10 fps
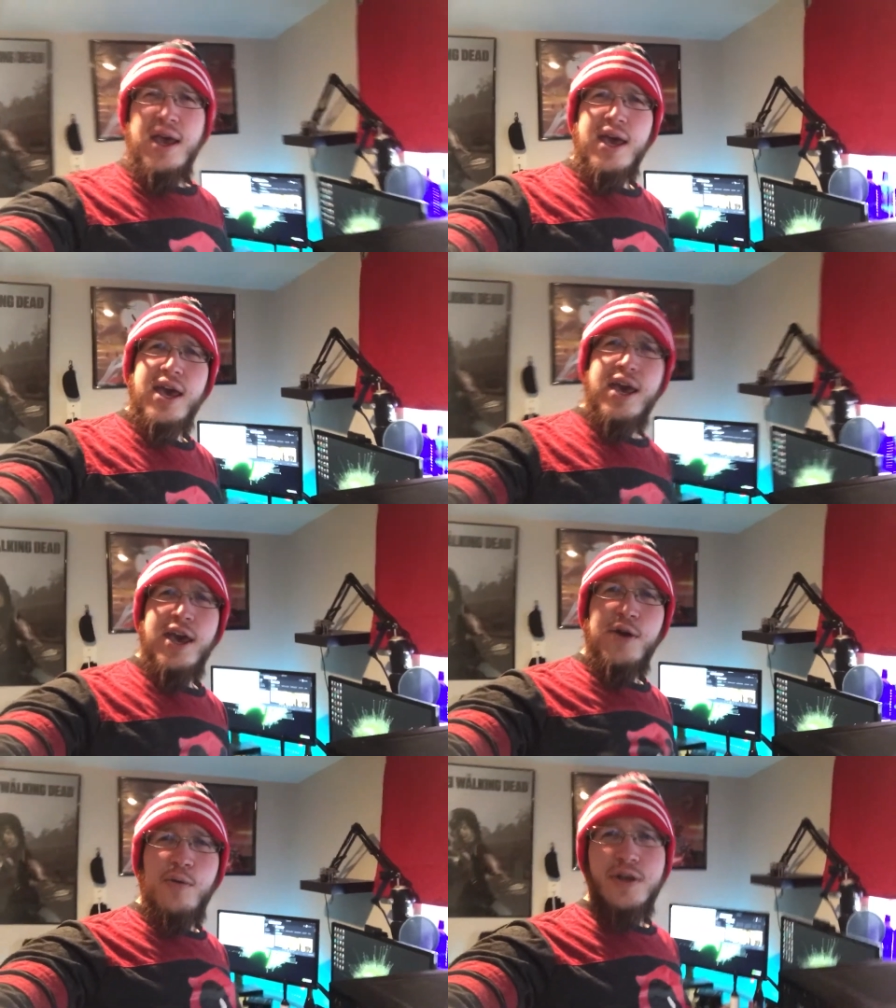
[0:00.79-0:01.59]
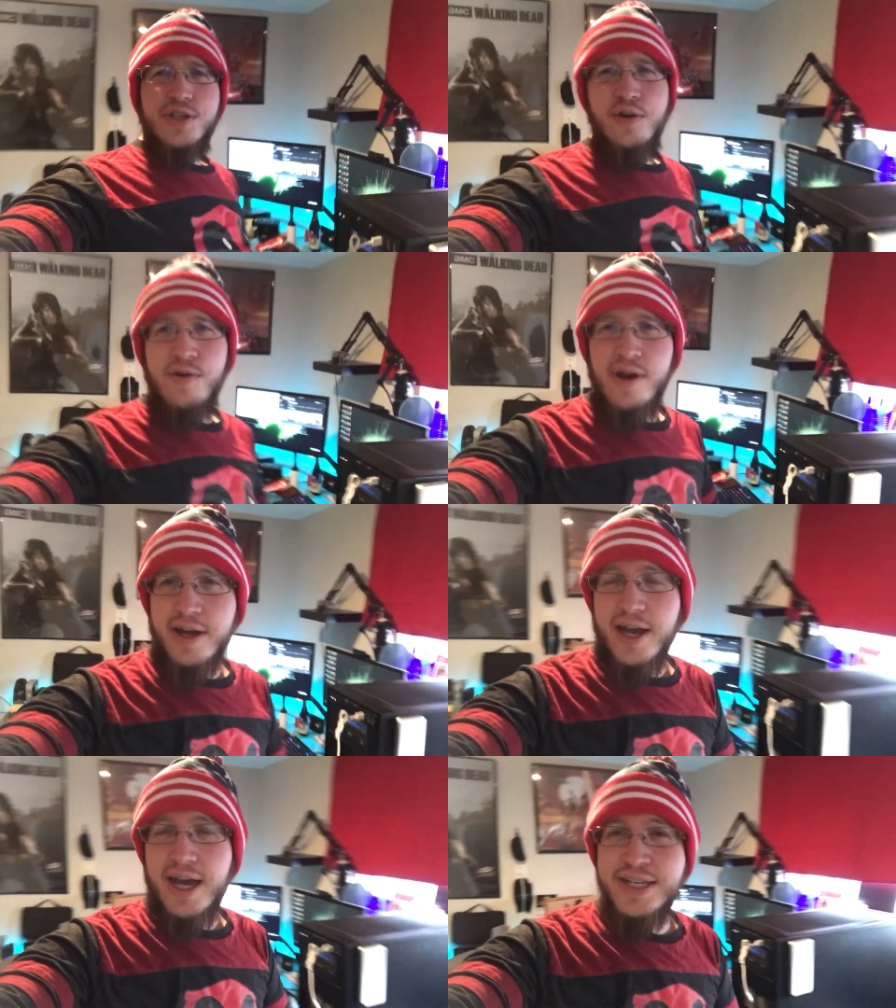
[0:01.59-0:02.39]
Hey, what's going
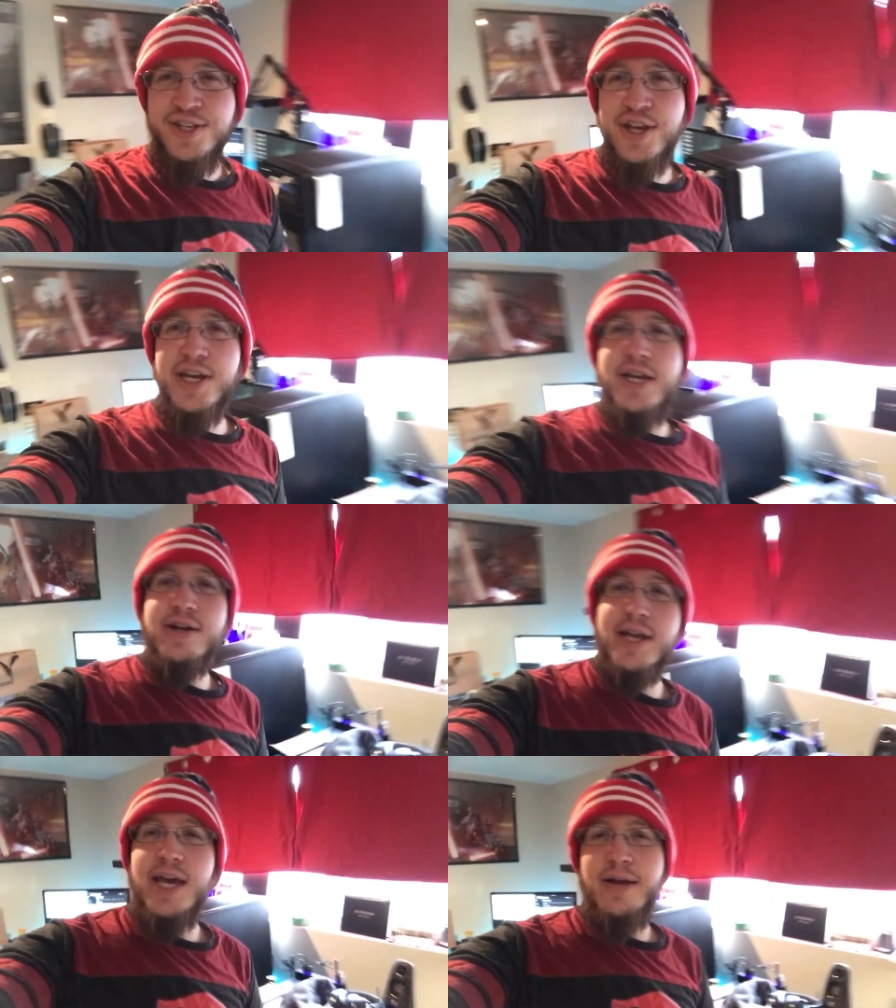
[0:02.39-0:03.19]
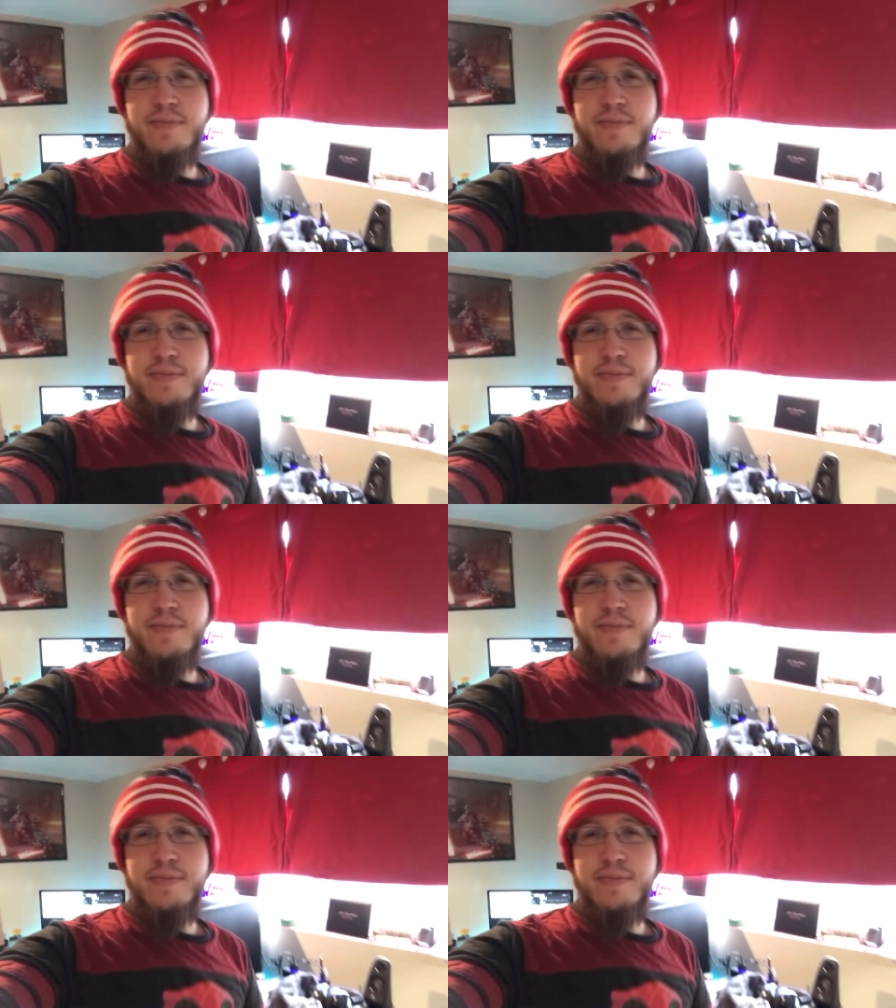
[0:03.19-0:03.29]
on guys? Jake here again.